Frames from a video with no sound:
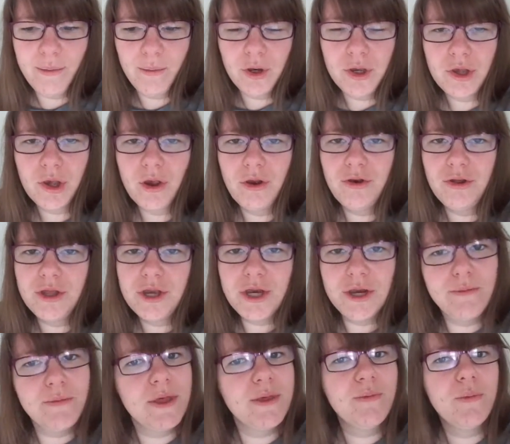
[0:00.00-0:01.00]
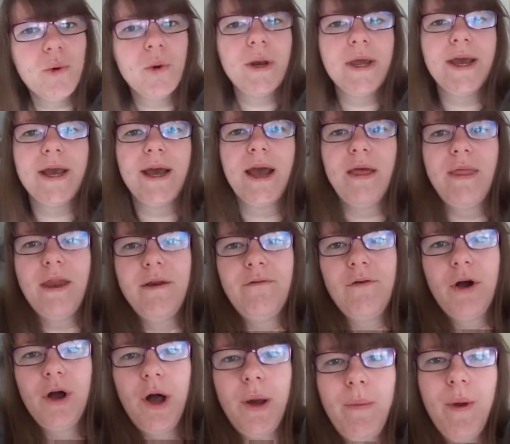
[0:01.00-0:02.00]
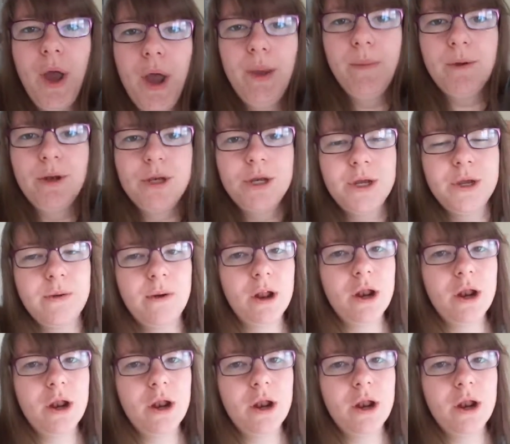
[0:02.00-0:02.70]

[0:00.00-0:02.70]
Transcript: I'm just going to the gym this morning and then I've got to come home and do